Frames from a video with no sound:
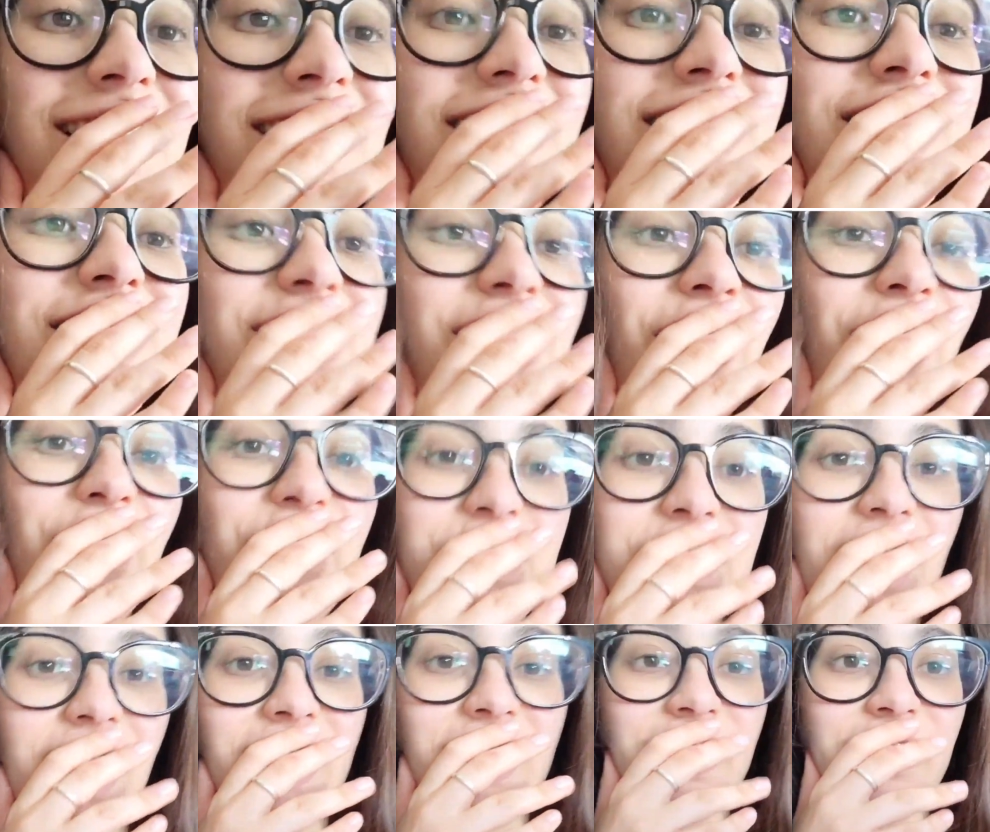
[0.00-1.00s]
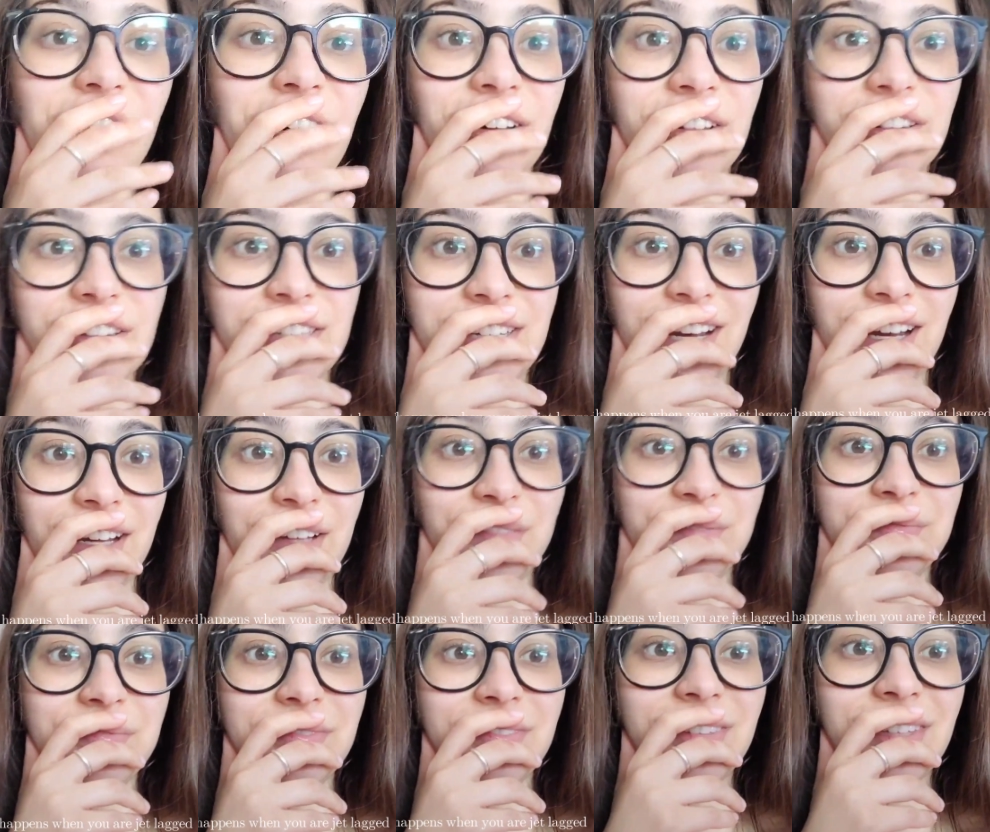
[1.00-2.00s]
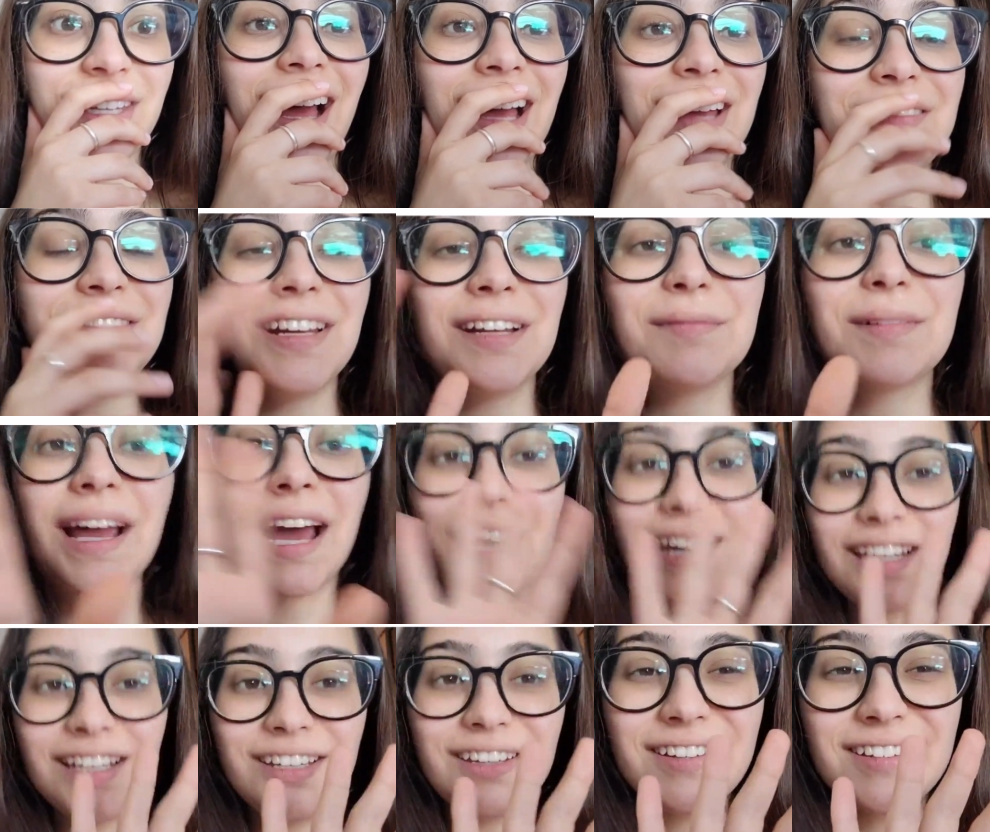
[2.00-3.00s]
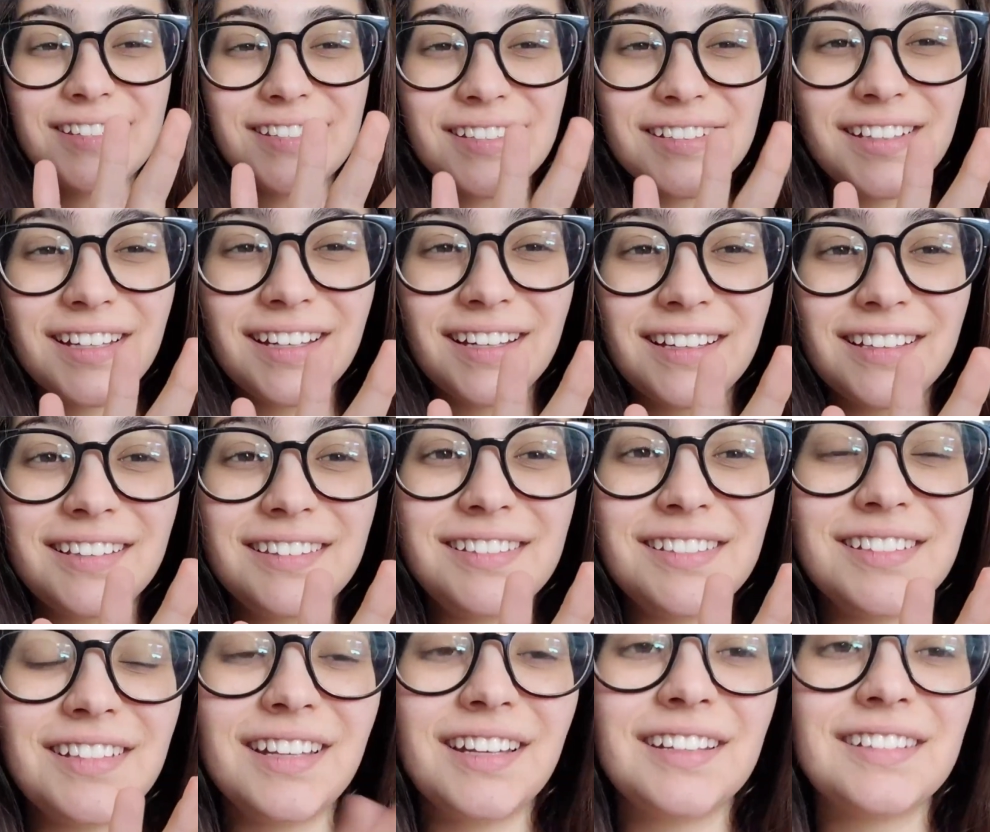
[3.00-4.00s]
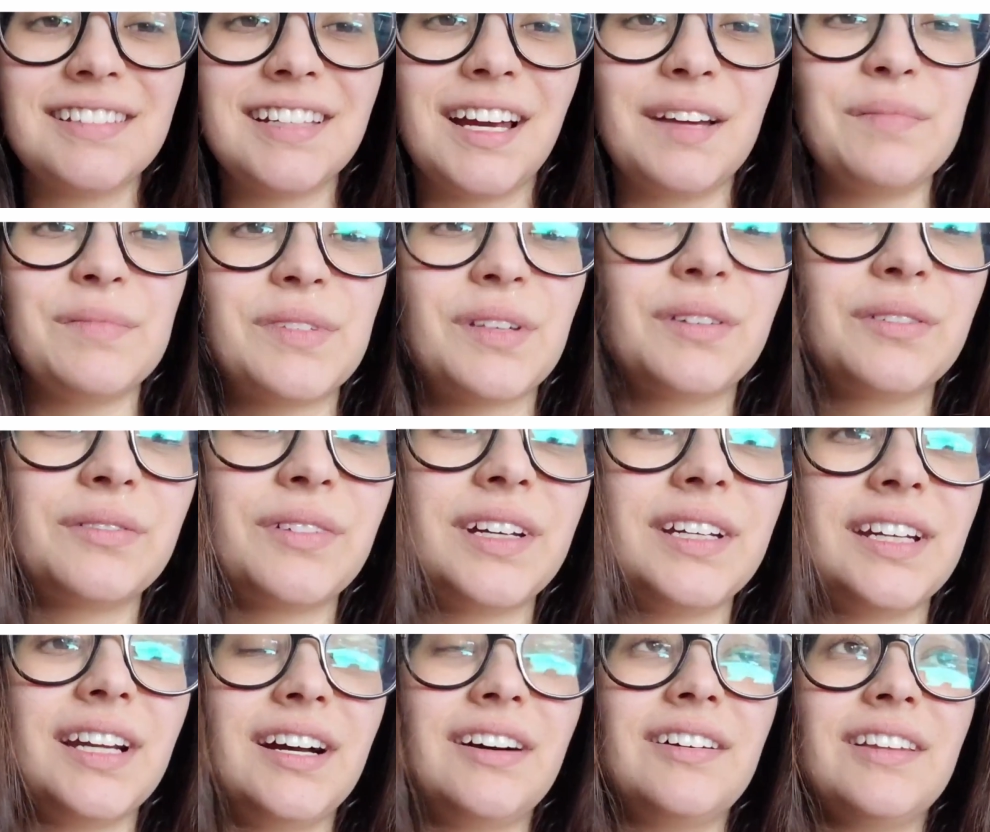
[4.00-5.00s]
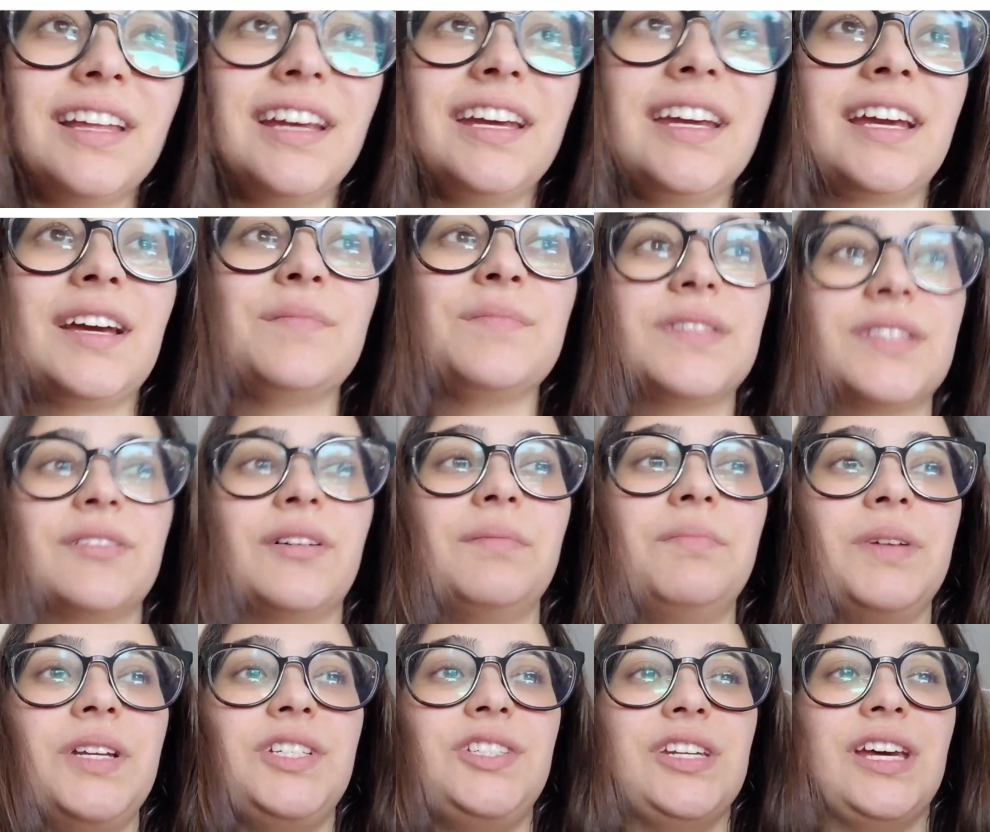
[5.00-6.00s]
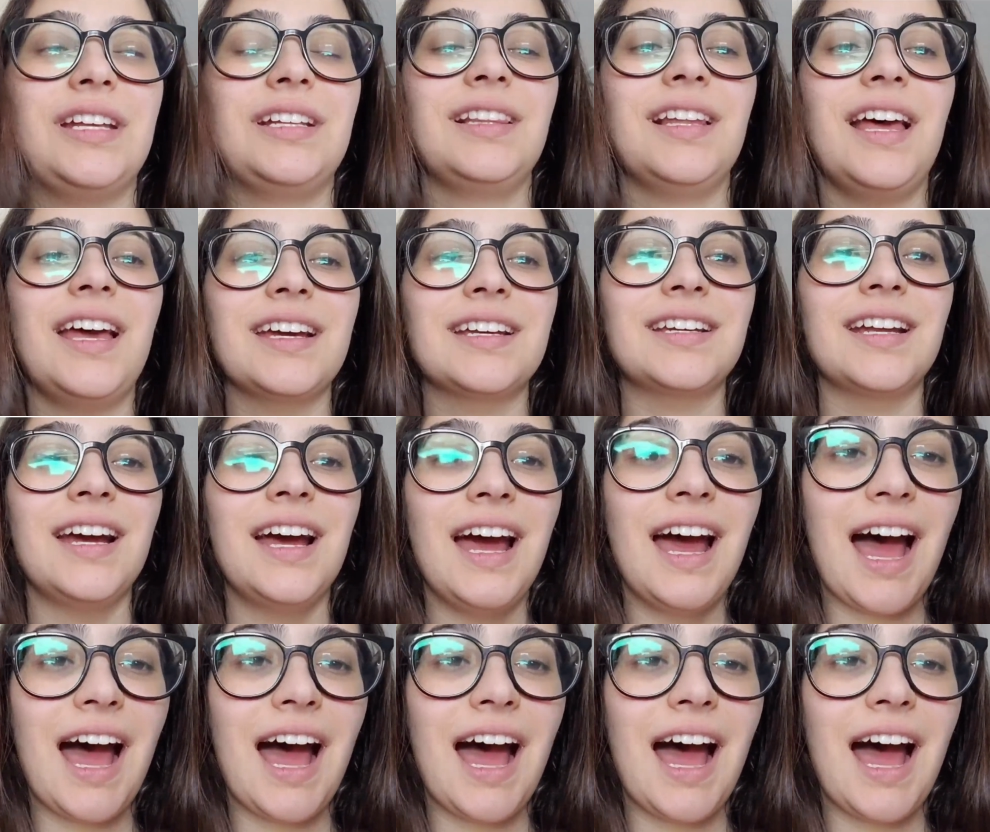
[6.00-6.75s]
so tired all the time. I mean, I'm kind of used to the time zone right now. Like, I'm still a bit jet lagged.